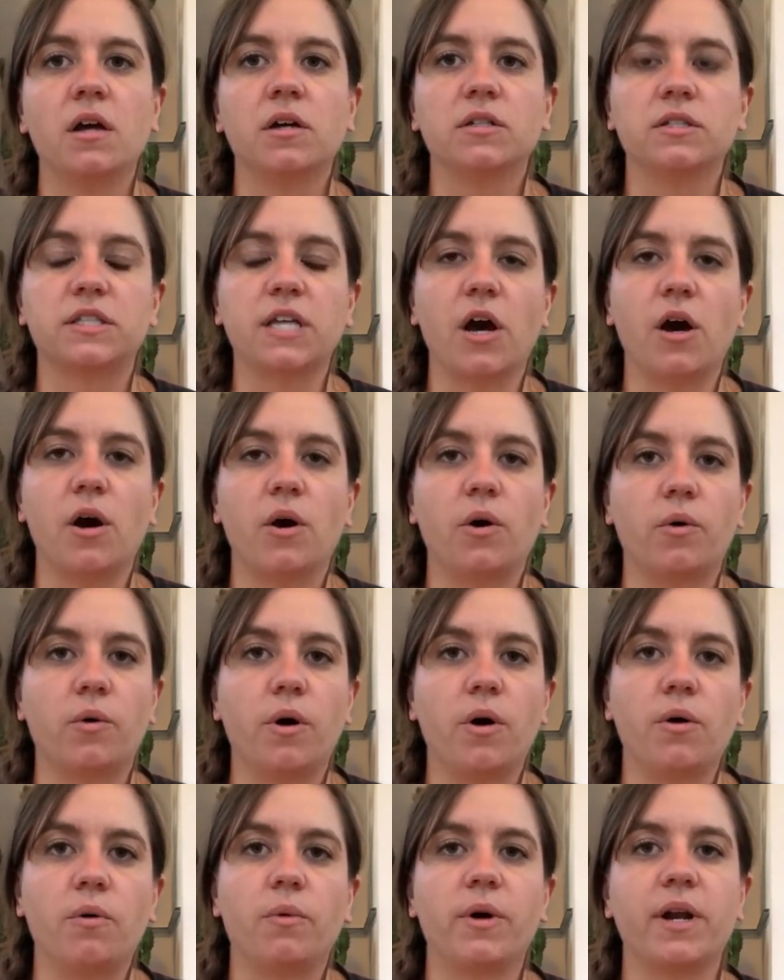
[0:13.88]
So
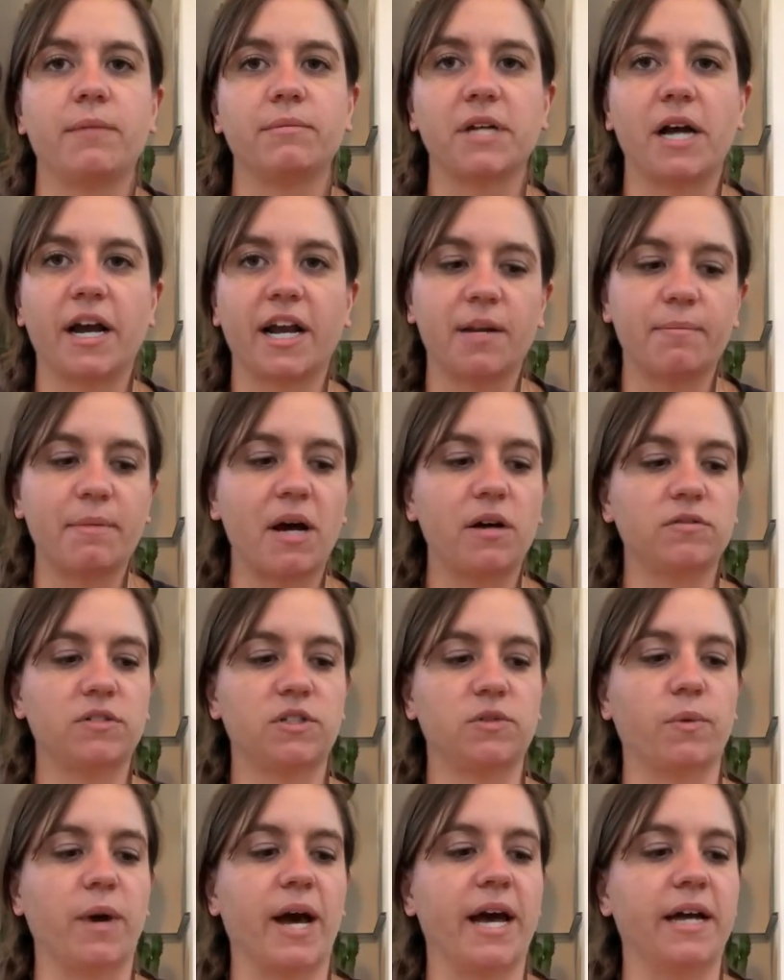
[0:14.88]
when I'm talking about
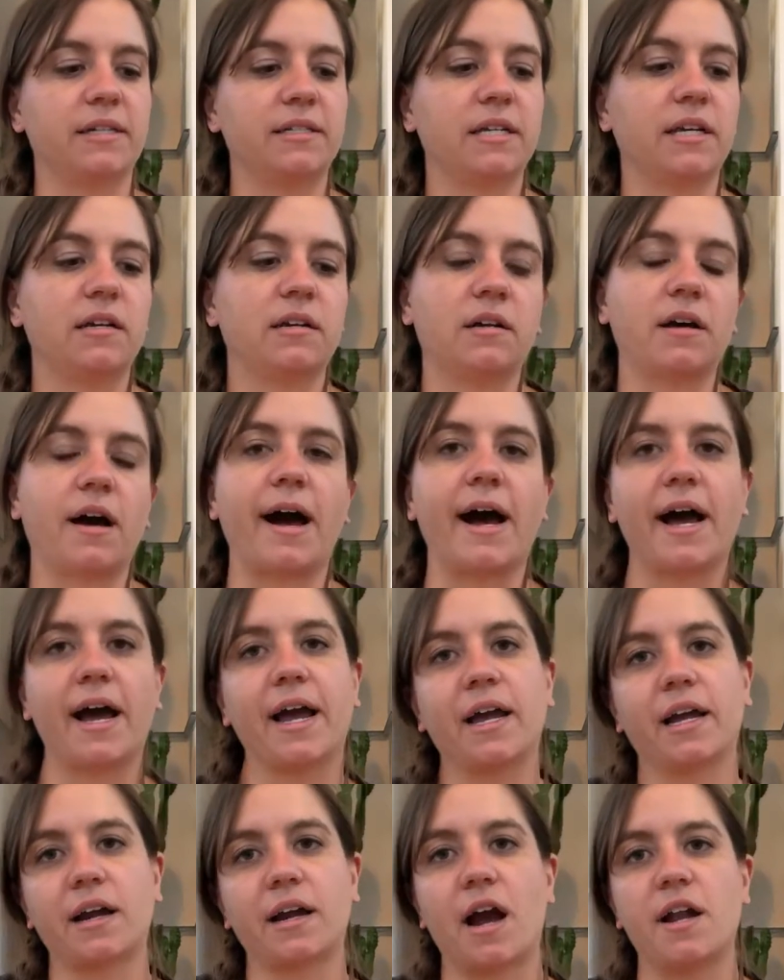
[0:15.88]
sweat,
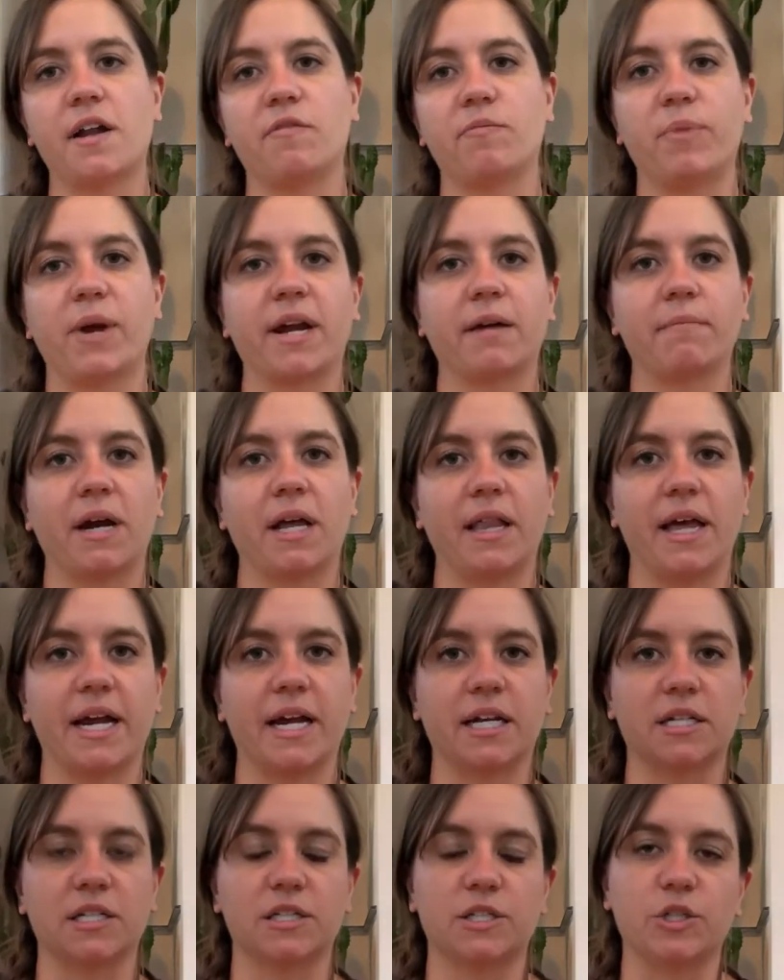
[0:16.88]
I kind of break my
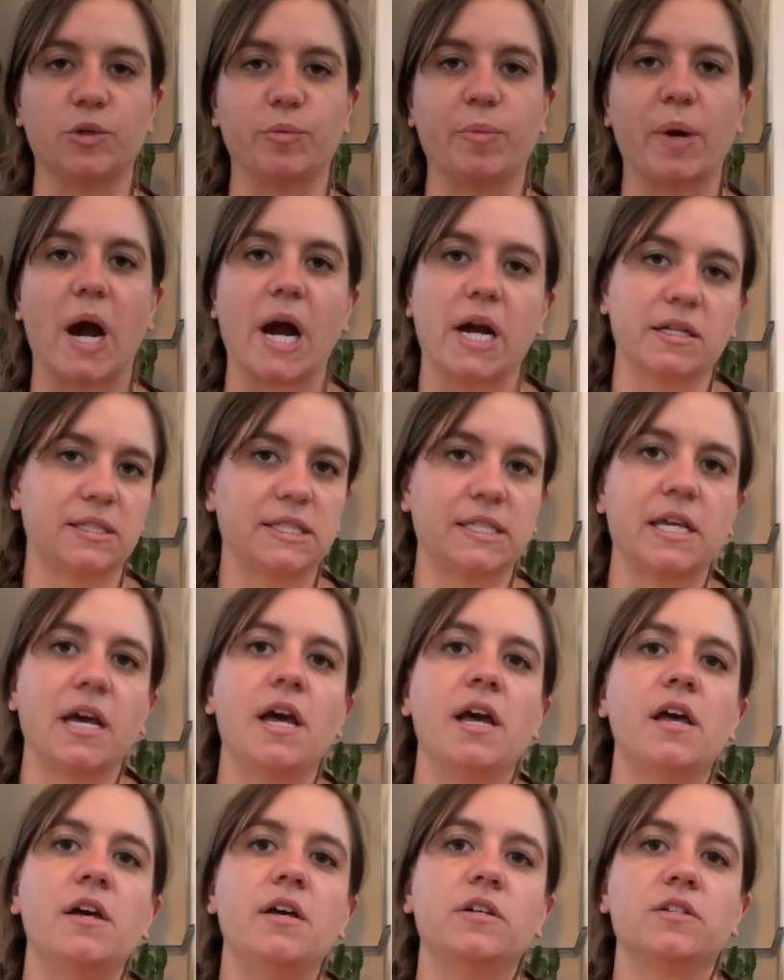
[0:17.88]
leg into two parts.
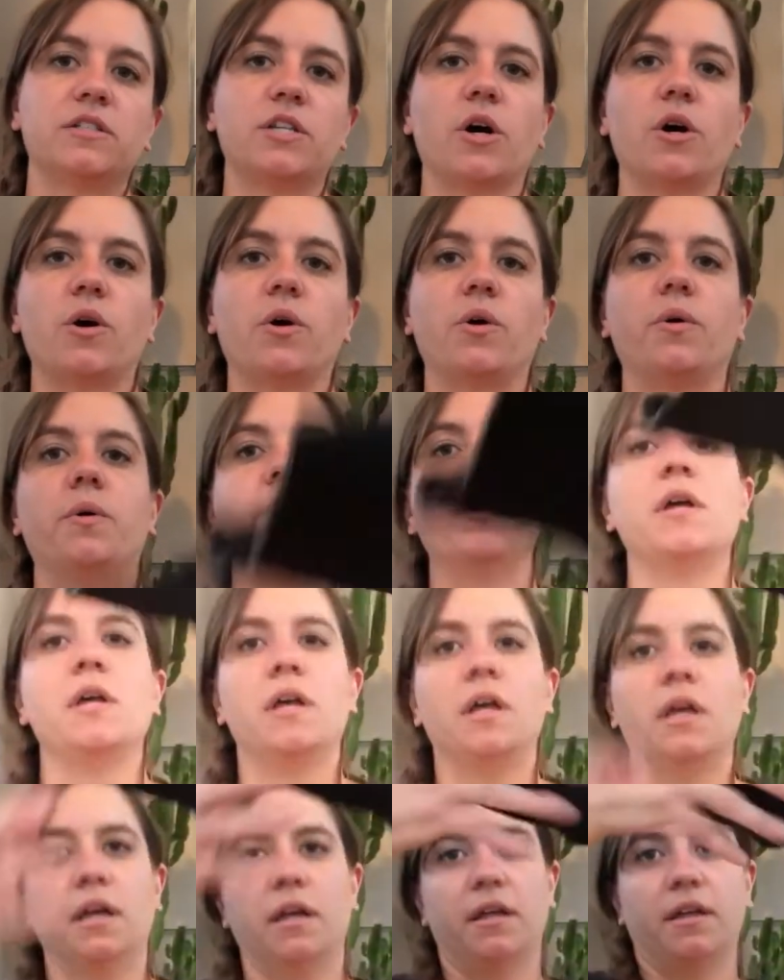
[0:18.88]
So
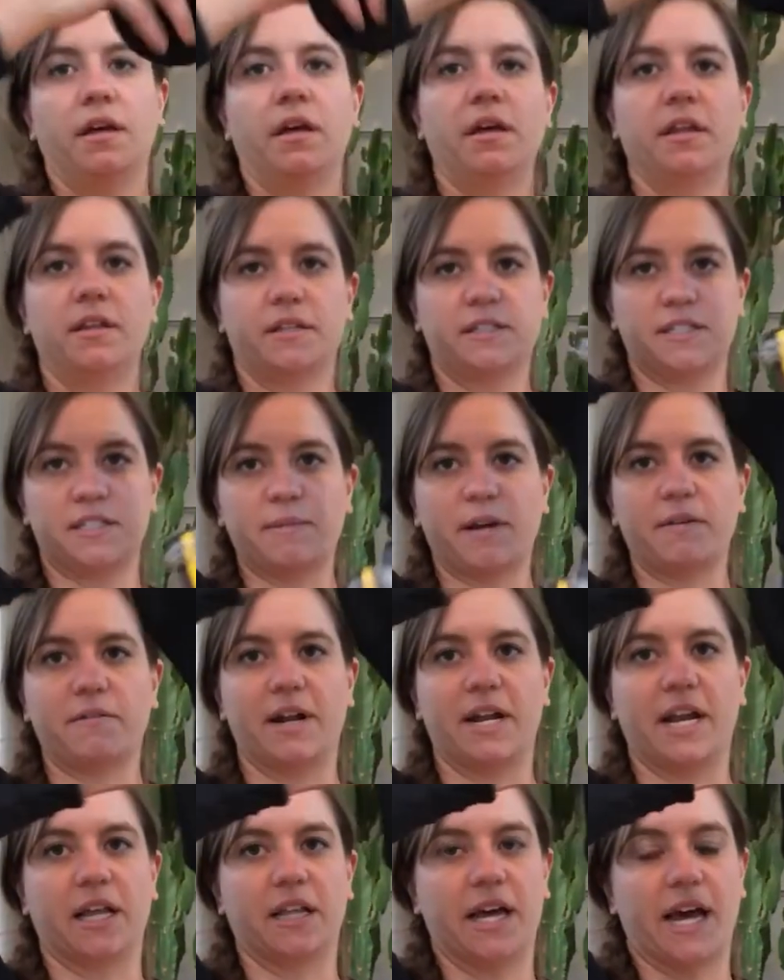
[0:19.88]
this is my
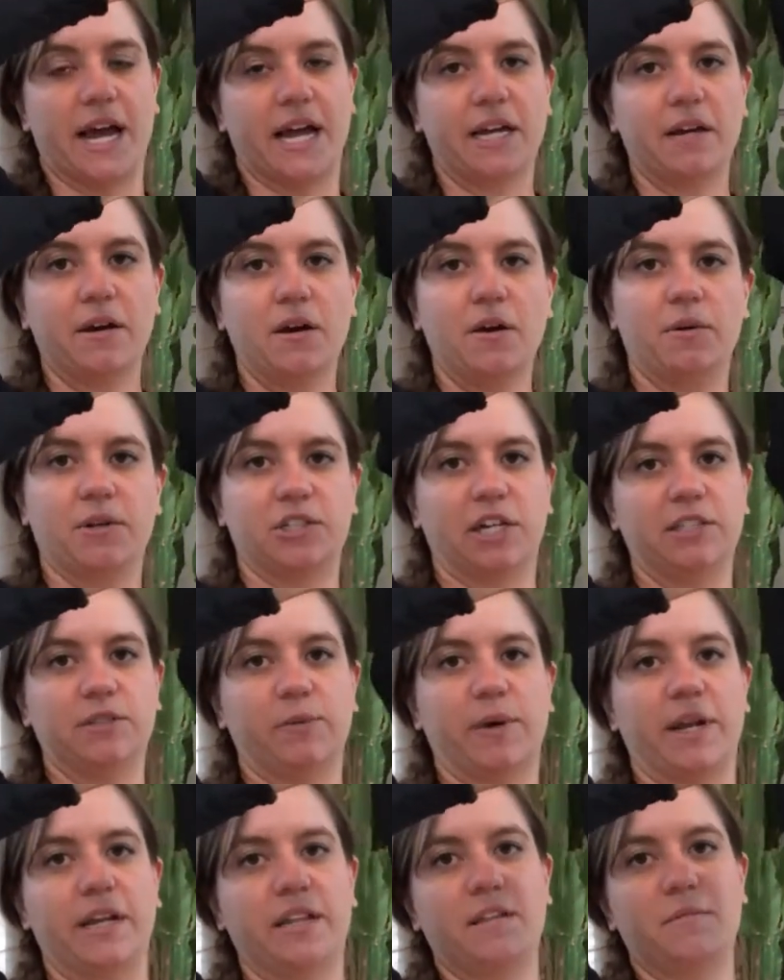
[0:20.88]
running leg, which I
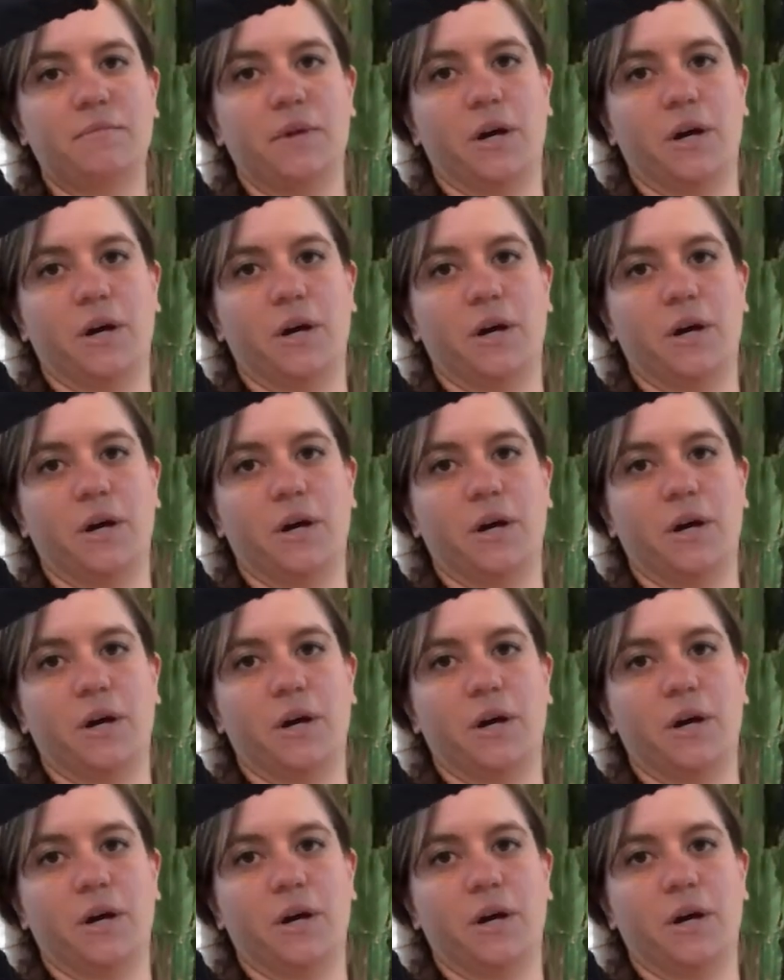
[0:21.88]
sweat in the